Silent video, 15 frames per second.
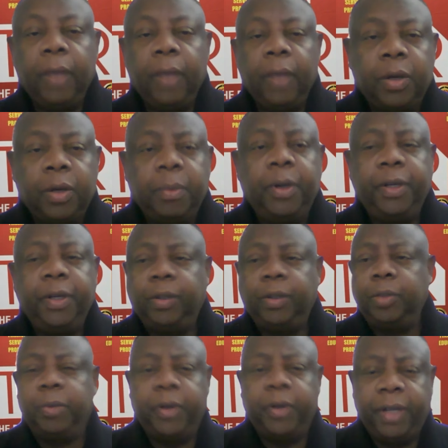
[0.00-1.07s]
Good
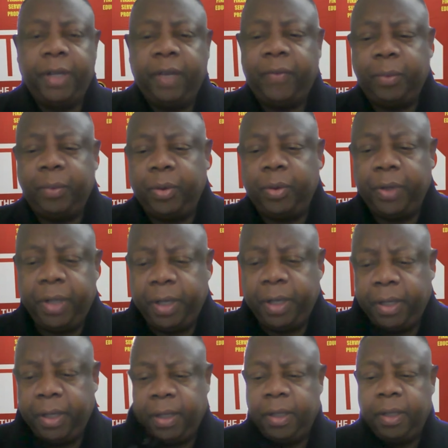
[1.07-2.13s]
morning, everybody.
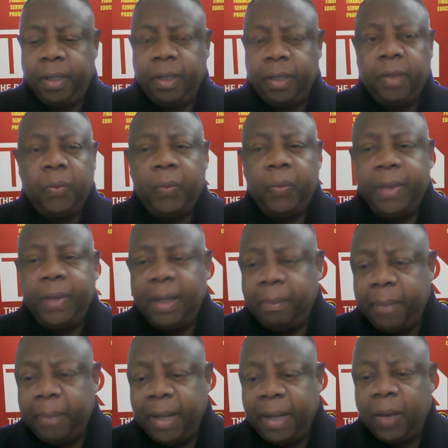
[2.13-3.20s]
We are
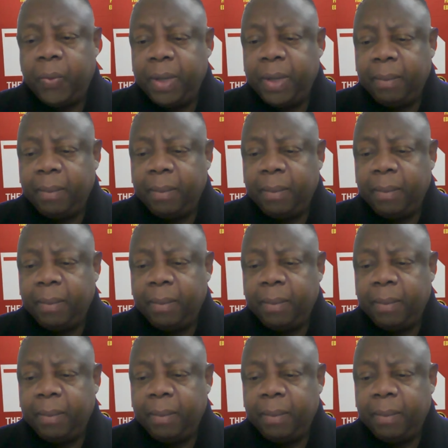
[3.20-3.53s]
back.